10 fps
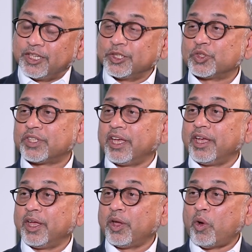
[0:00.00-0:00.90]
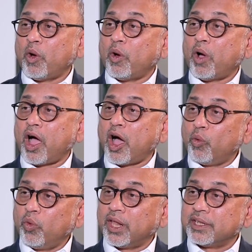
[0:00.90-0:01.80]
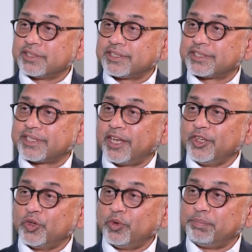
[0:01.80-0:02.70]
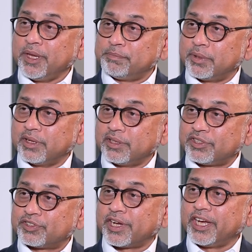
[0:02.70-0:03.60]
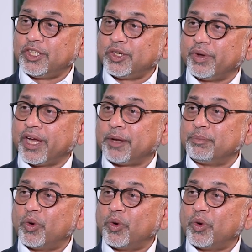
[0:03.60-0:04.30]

to say, how else can you people try to get